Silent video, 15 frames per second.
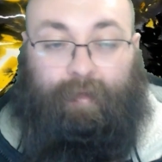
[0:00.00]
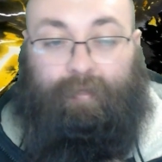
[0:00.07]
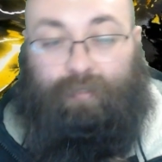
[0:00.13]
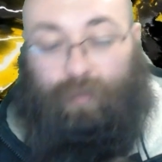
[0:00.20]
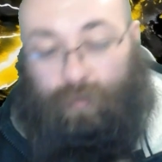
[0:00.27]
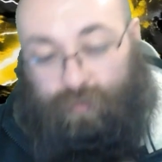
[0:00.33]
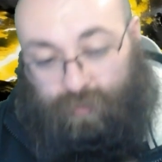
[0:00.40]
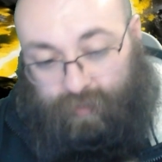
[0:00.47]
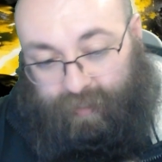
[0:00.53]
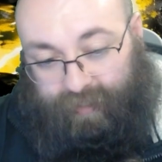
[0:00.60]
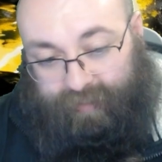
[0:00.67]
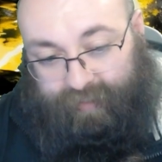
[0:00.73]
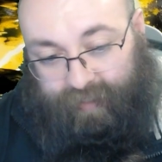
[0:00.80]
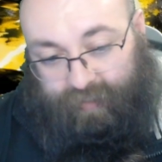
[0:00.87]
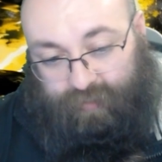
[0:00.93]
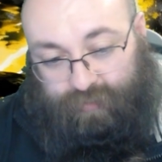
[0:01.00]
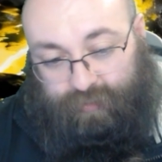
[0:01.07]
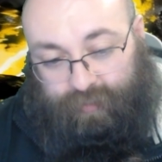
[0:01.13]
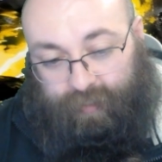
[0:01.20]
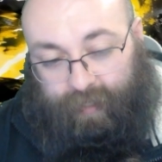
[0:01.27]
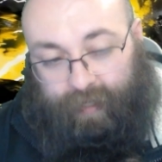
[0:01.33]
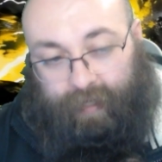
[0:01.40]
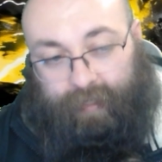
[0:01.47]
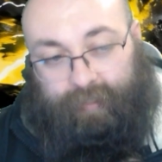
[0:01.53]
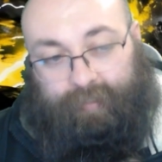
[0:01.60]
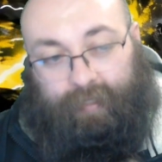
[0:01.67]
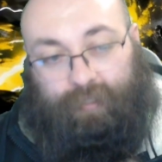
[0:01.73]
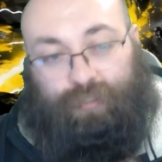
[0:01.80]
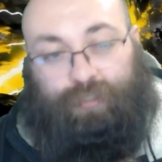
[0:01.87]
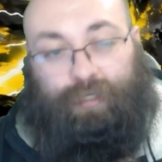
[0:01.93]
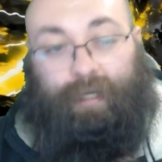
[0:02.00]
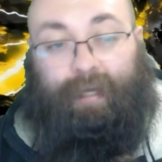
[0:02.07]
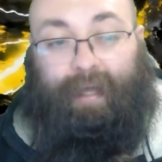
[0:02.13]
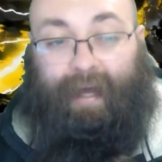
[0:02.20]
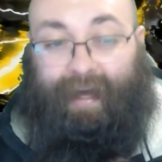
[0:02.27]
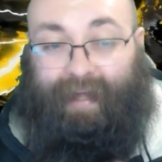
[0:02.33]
It's also got a 6 check